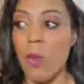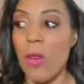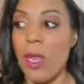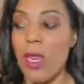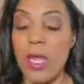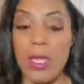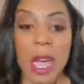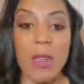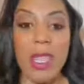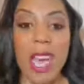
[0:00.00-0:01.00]
We've been in a
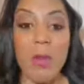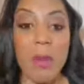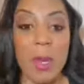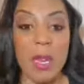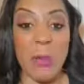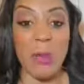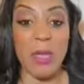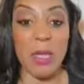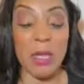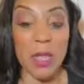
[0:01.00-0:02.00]
downtime. We've been able
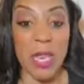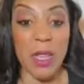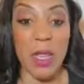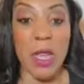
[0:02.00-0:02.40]
to sit